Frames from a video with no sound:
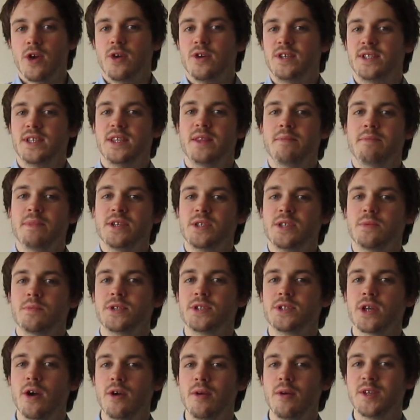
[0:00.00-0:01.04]
You see, the mission
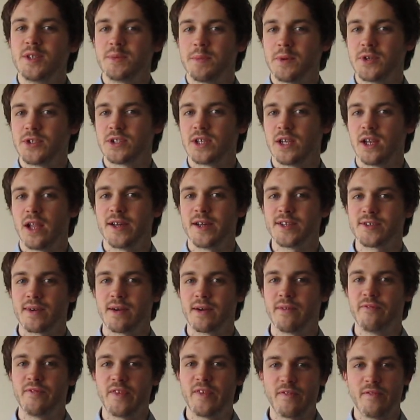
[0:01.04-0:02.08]
was only supposed to last
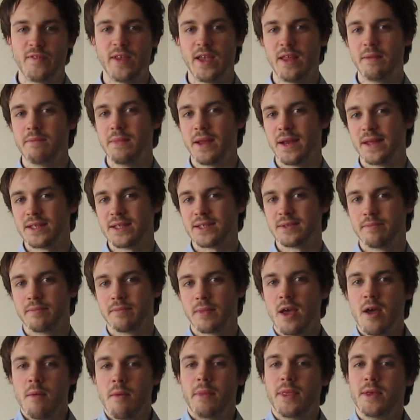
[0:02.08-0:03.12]
around 15 minutes,
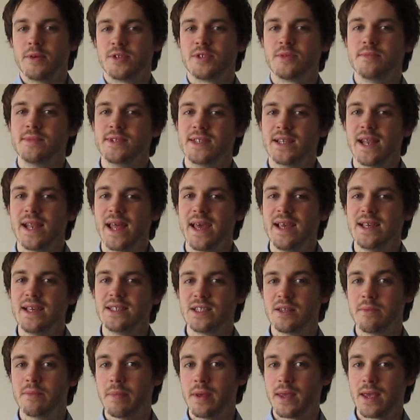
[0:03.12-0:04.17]
but there were some delays
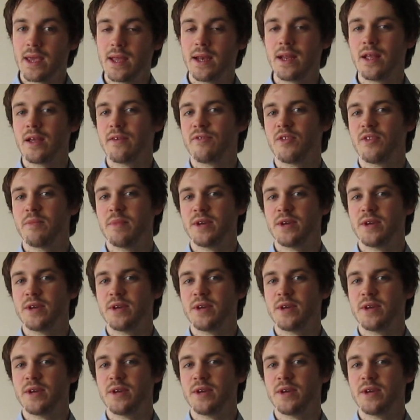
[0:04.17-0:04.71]
at the beginning of the